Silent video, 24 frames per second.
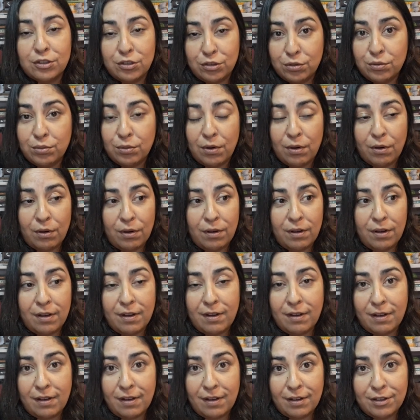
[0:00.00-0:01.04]
do
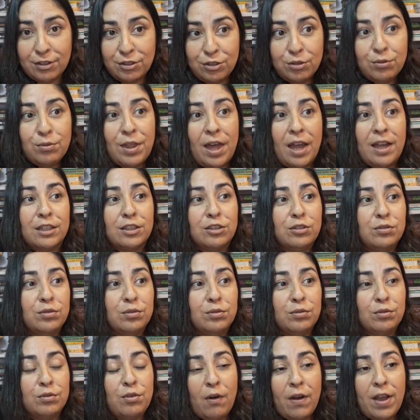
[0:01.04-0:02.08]
that,
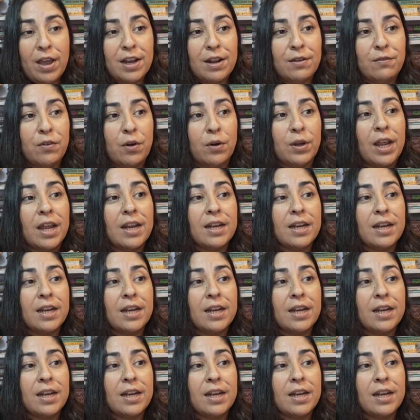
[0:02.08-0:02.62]
to go ahead and vote.